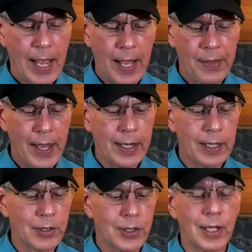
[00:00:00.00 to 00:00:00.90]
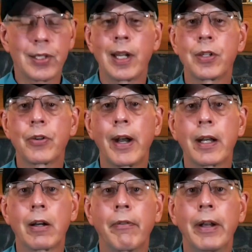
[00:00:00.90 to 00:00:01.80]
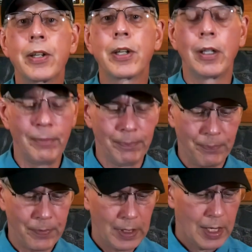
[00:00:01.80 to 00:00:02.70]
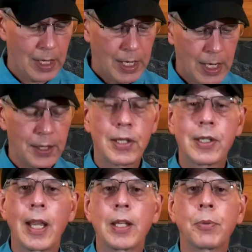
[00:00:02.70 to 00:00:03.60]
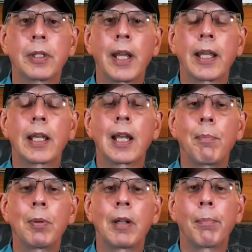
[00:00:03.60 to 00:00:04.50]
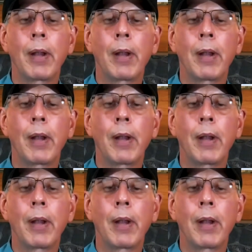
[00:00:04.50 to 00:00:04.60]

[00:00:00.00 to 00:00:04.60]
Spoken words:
and that is the Scent Striker Original. In this case, we'll take a couple of